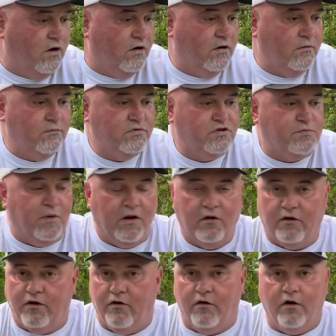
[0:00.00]
spilled
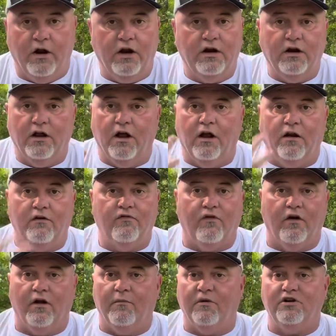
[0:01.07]
a drink down the
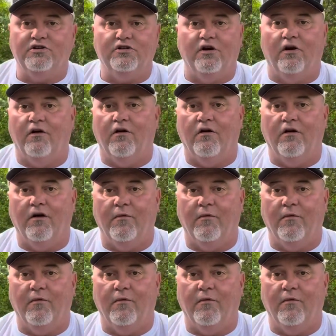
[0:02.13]
front of my shirt.